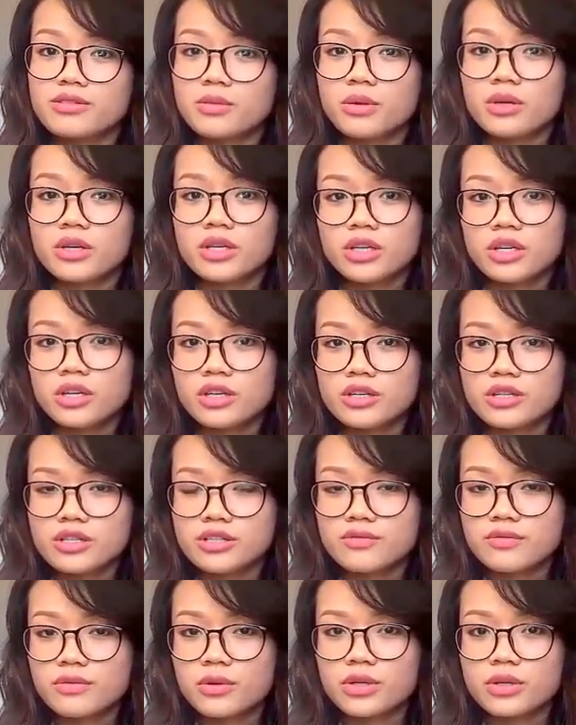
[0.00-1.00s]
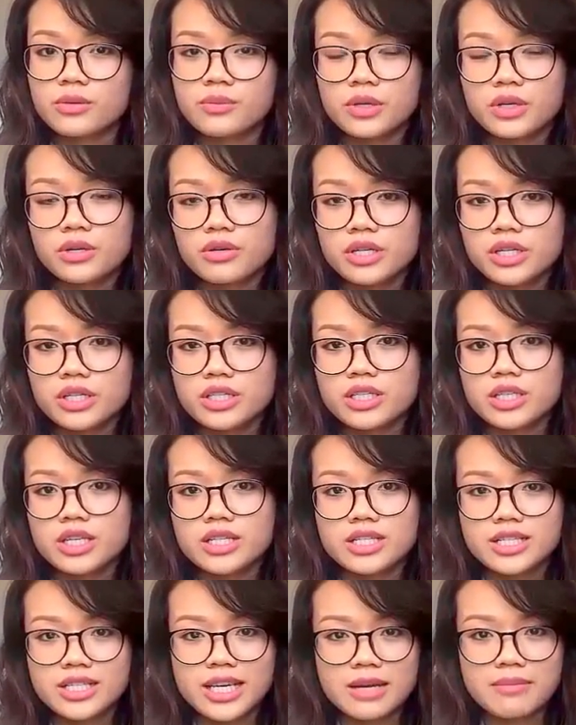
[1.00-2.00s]
or years for your period
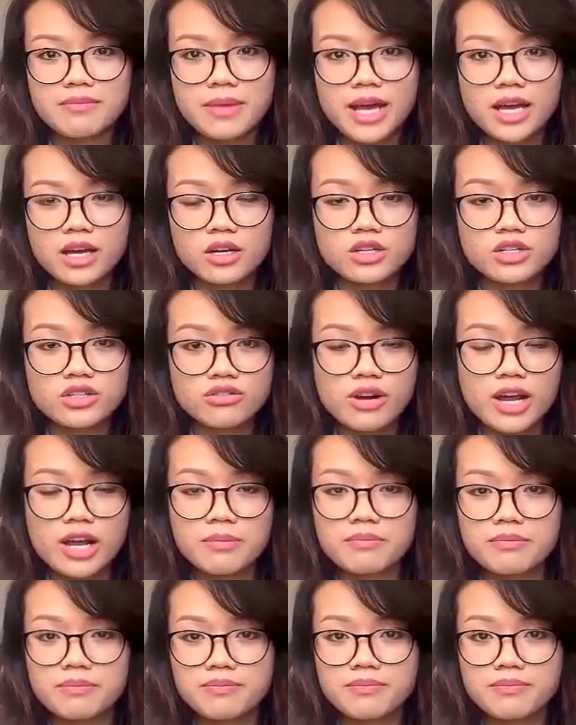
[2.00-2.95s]
to get back on track